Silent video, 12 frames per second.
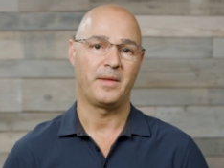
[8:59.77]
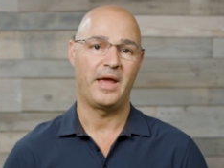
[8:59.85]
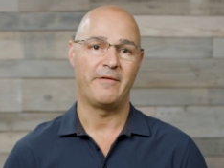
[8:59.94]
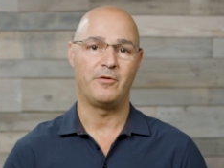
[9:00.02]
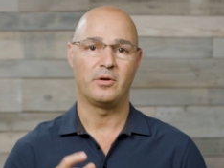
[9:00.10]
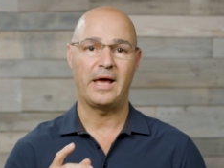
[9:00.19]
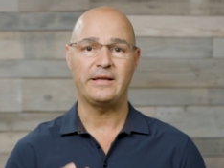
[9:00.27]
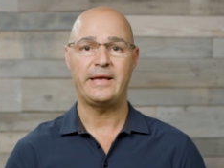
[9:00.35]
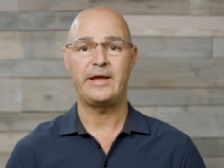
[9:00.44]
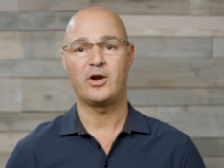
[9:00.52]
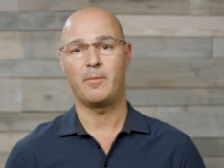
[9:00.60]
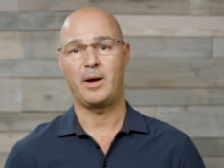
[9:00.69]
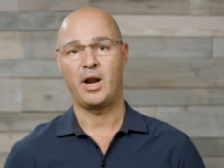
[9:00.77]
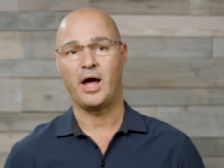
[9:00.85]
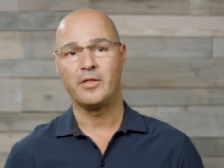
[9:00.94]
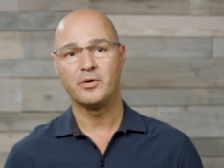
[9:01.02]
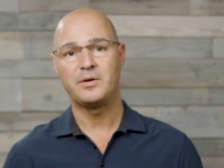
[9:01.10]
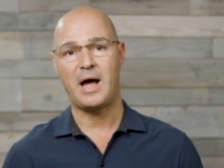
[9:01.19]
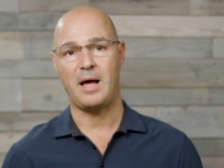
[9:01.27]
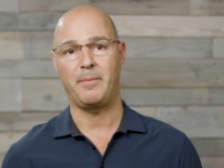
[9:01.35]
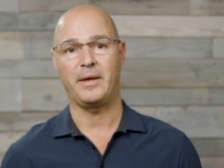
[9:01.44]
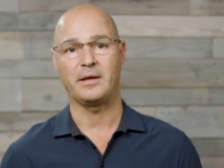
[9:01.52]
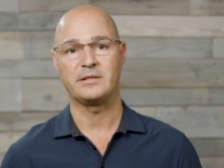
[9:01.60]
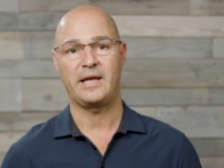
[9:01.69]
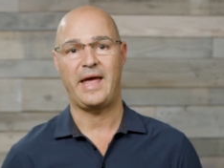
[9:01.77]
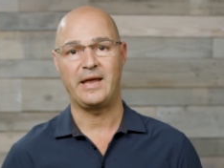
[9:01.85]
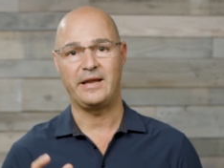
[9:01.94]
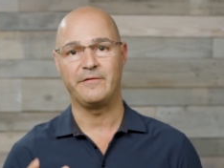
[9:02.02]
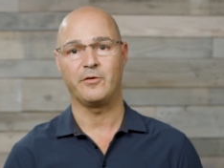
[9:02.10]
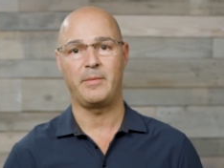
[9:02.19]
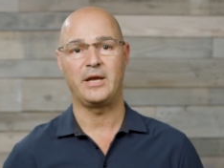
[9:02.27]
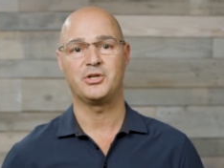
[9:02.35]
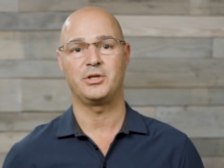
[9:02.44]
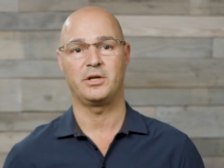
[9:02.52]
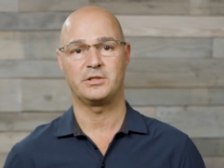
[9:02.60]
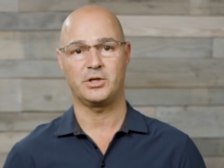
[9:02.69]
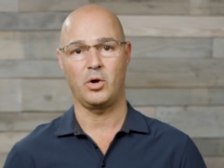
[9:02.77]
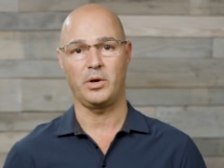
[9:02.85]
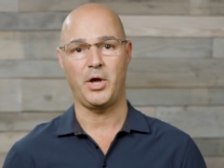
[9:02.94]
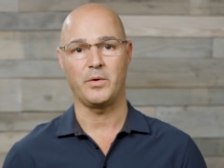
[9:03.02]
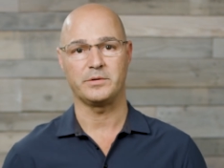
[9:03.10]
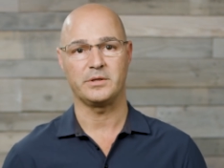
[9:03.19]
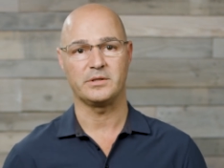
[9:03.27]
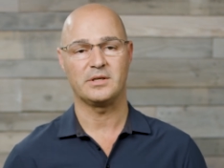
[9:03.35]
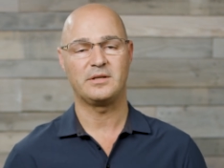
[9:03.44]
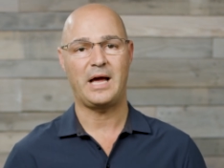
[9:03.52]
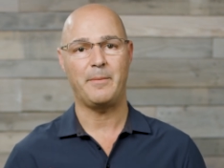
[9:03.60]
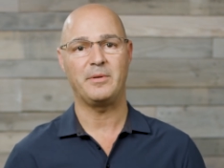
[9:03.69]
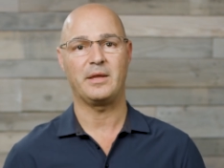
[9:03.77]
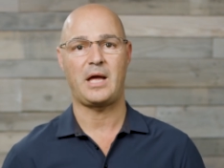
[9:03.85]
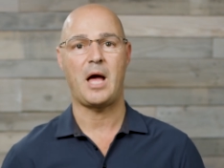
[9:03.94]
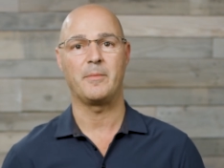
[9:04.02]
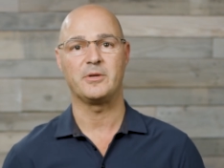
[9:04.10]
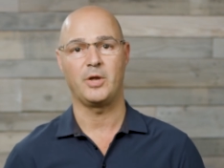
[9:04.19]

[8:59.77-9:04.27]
If you'd like to hear about other topics and information on scoliosis, type in the comments